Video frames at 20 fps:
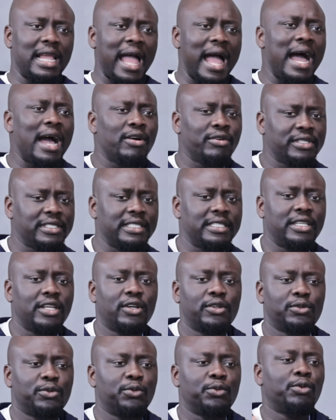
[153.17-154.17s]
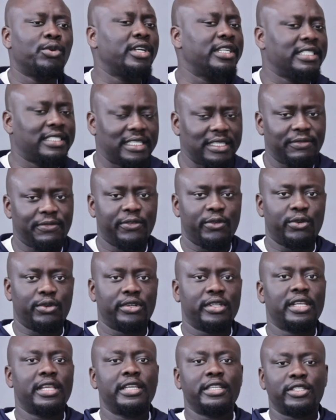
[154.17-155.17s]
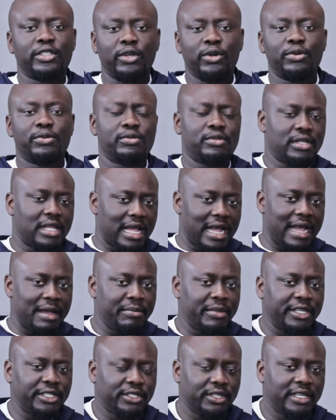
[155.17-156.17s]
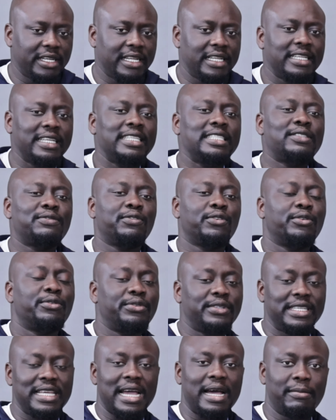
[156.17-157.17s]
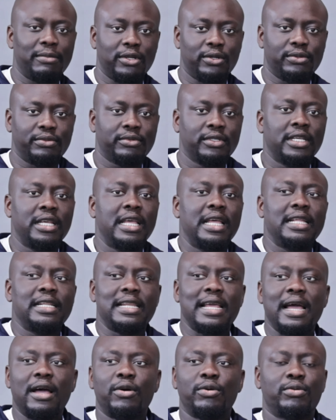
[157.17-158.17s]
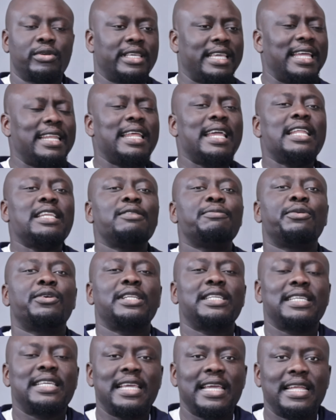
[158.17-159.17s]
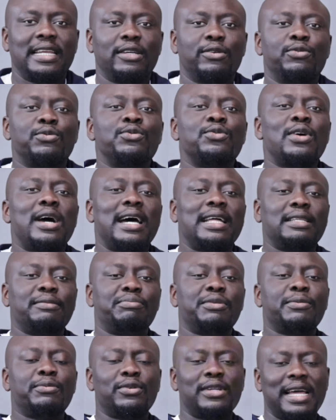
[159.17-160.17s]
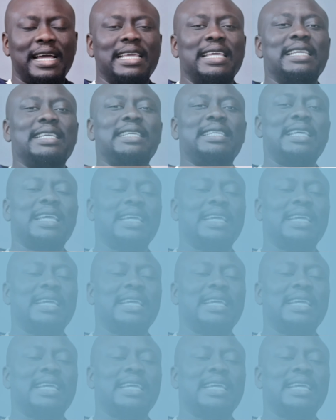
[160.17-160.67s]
how is it done? What is it for? So I mentioned earlier it's for rehab loan. Now, can anybody get it? Who are the people that can